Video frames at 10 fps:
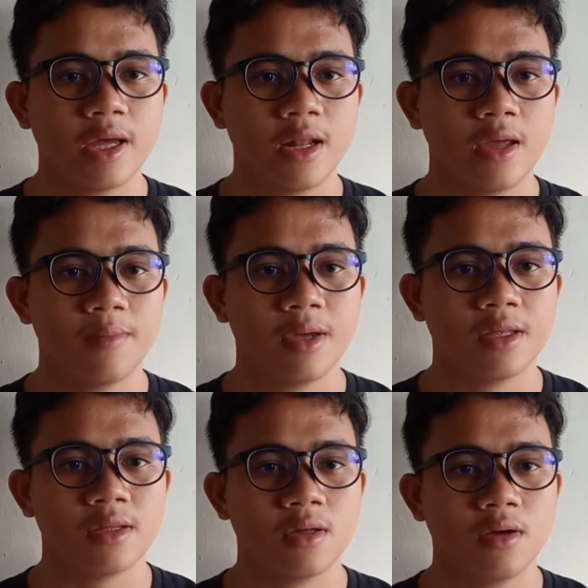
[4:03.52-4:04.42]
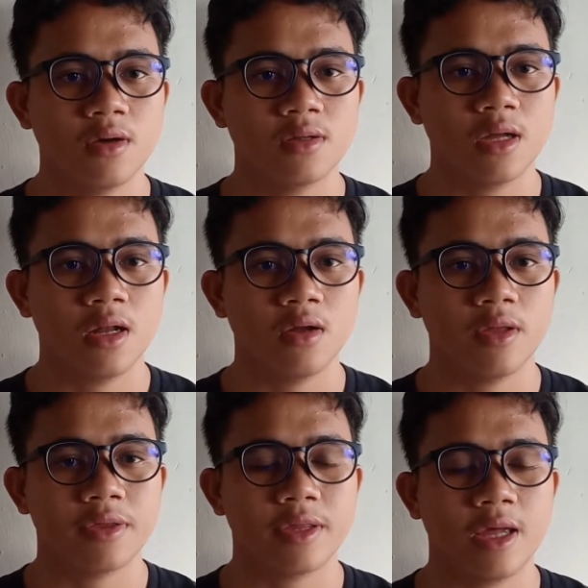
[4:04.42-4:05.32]
element on alloy
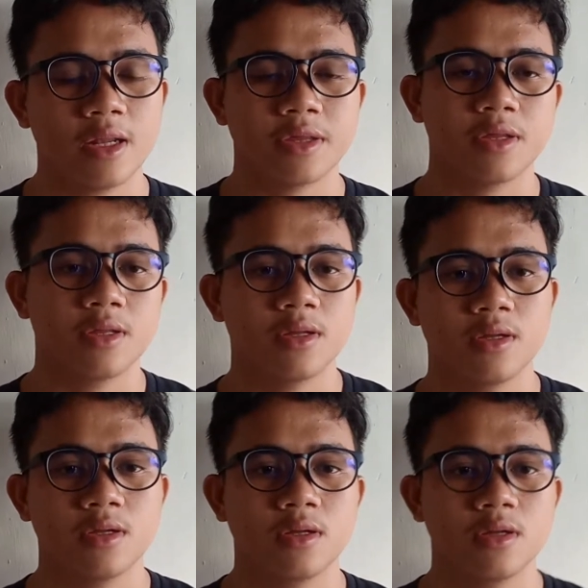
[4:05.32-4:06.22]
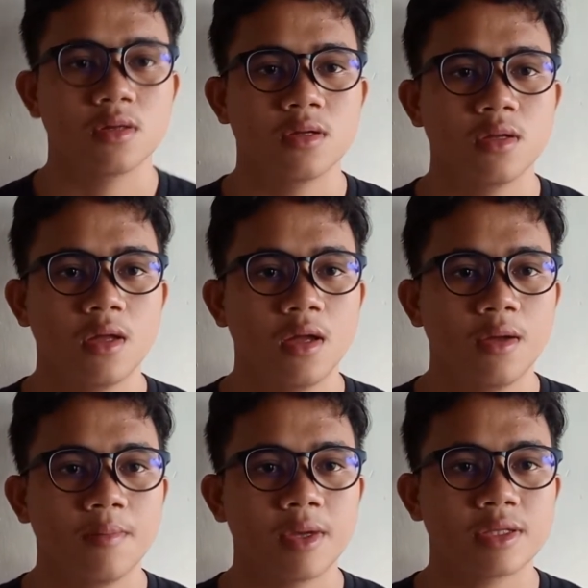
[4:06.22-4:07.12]
steels.
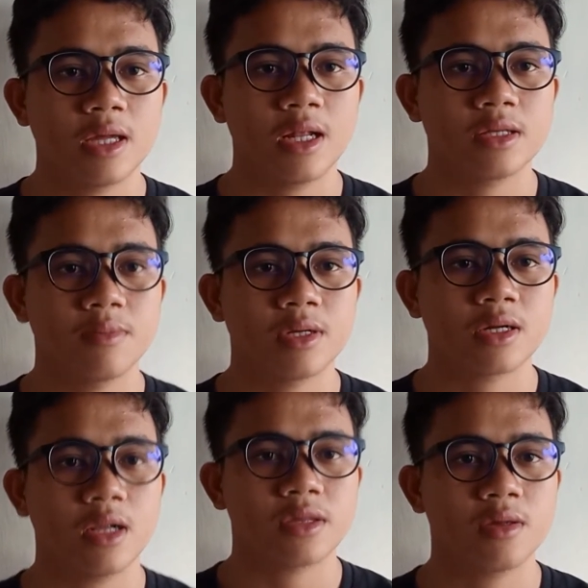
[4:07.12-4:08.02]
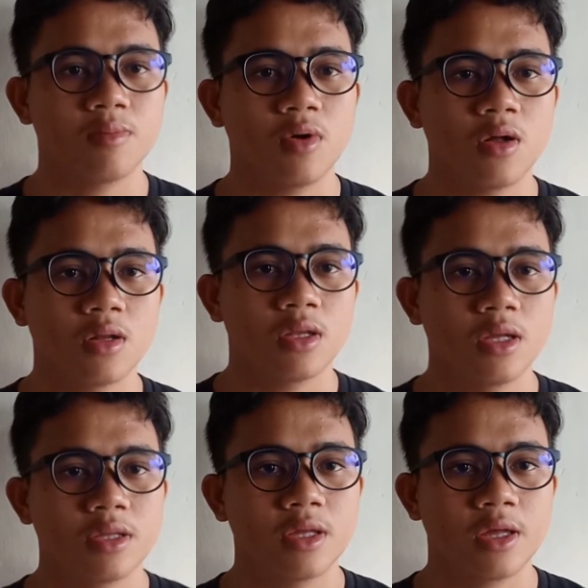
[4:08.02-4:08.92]
Metal chemical symbol.
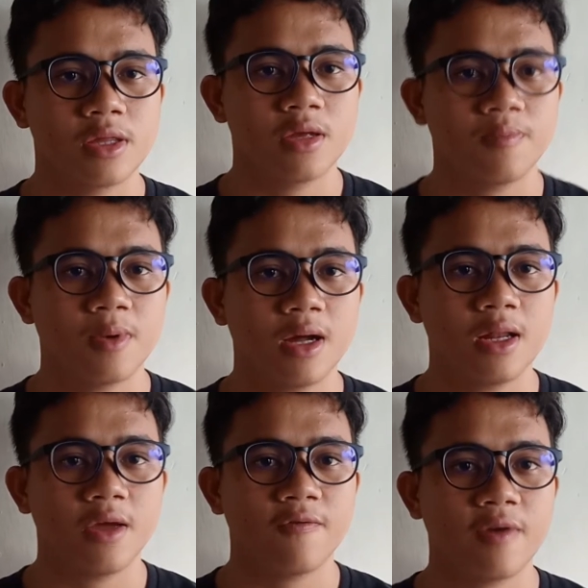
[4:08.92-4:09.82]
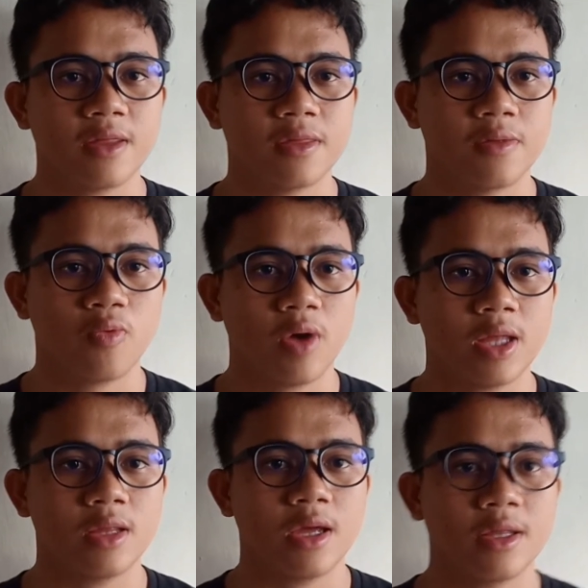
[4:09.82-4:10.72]
The simple effects when
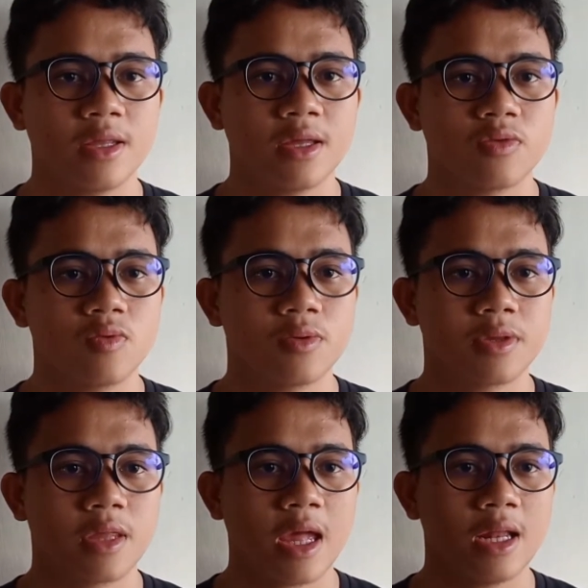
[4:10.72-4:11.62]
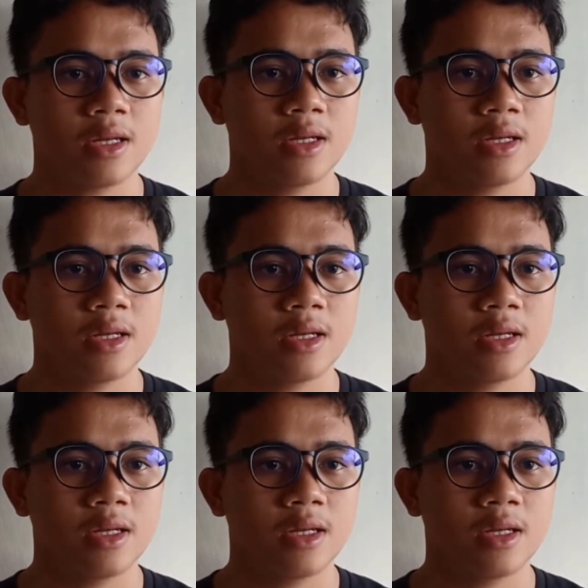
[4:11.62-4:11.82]
ended to steel.